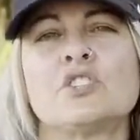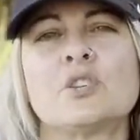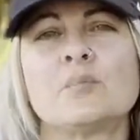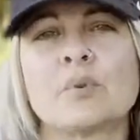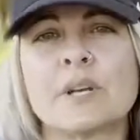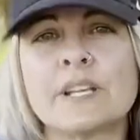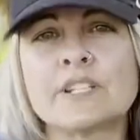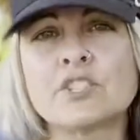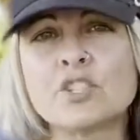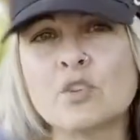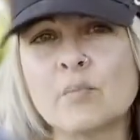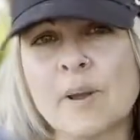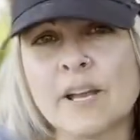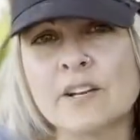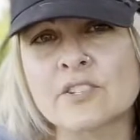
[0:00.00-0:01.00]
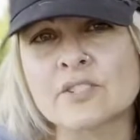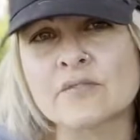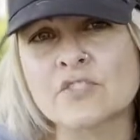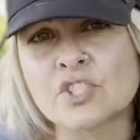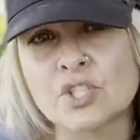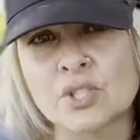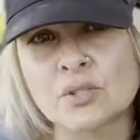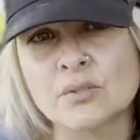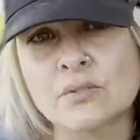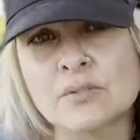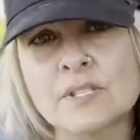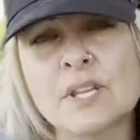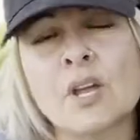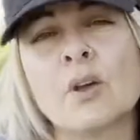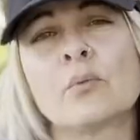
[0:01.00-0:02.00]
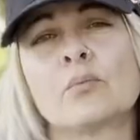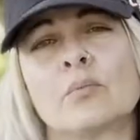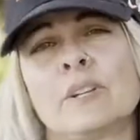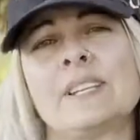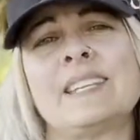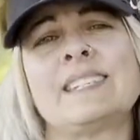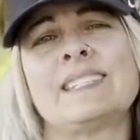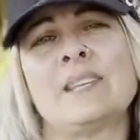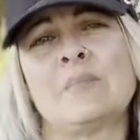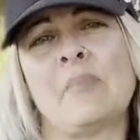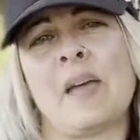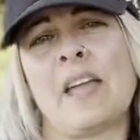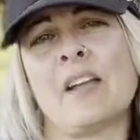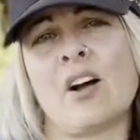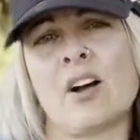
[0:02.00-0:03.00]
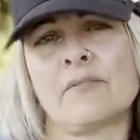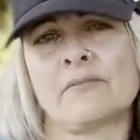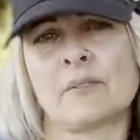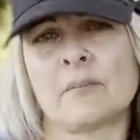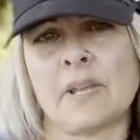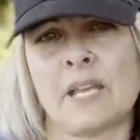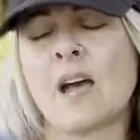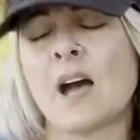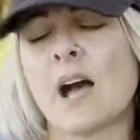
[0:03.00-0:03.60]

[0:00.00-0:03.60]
to bring two pairs of shoes really did pay off for me.